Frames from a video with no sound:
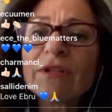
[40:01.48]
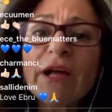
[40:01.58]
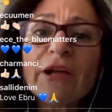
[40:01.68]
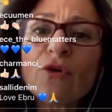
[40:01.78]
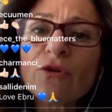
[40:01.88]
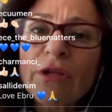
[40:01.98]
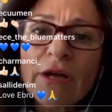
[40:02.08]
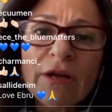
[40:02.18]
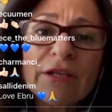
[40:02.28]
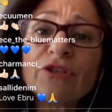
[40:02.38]
like on an
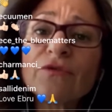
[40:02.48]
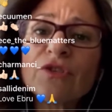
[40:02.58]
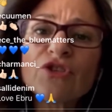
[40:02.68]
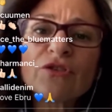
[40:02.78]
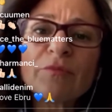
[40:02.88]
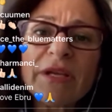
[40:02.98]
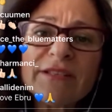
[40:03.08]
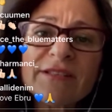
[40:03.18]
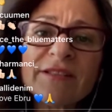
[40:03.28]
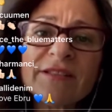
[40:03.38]
individual
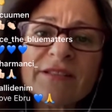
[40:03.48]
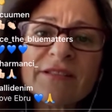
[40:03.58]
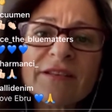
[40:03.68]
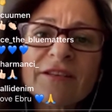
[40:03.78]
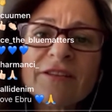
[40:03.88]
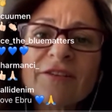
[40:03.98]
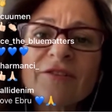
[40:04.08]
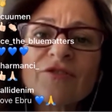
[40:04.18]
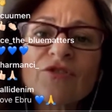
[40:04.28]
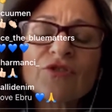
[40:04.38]
basis,
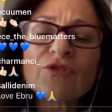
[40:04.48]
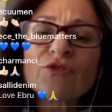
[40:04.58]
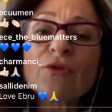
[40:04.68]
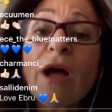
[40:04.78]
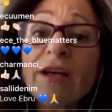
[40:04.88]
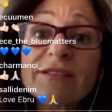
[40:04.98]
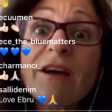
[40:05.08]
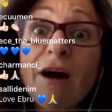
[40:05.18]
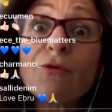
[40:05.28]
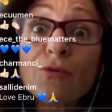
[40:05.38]
to ask how
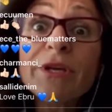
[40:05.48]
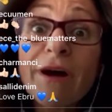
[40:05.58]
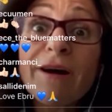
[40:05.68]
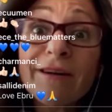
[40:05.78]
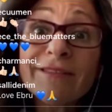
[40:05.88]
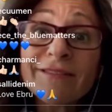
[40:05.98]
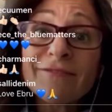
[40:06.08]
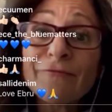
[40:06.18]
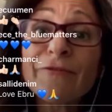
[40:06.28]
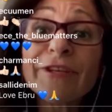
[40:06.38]
we are
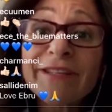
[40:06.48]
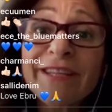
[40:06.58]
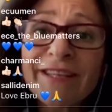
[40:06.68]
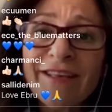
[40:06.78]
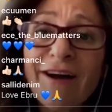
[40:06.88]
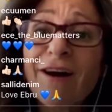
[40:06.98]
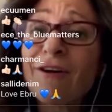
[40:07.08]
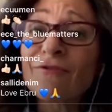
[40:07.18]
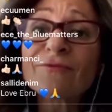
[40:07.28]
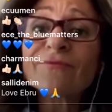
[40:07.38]
feeling, how
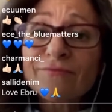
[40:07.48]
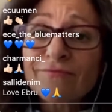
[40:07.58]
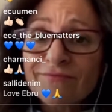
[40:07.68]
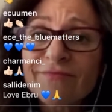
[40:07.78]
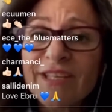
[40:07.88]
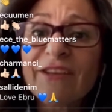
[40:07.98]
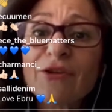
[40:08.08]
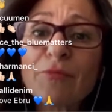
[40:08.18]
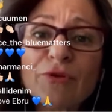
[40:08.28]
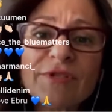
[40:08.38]
the other
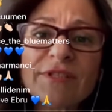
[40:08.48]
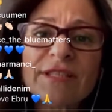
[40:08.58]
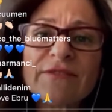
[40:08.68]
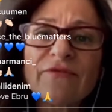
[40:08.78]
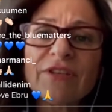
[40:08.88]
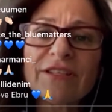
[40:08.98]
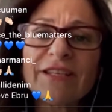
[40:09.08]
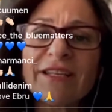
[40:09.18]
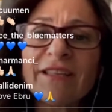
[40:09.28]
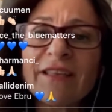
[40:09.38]
person is feeling,
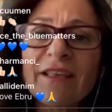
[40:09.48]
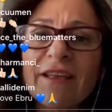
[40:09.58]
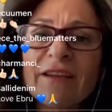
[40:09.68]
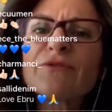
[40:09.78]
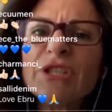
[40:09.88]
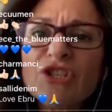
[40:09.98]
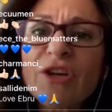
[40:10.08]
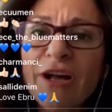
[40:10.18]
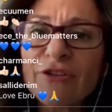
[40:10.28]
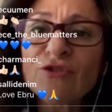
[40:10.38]
reach out
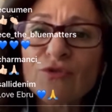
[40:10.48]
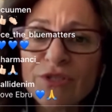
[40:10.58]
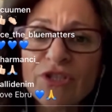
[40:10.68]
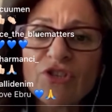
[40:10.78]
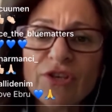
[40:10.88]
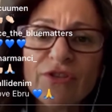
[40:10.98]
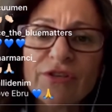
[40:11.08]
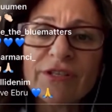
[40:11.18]
to each other,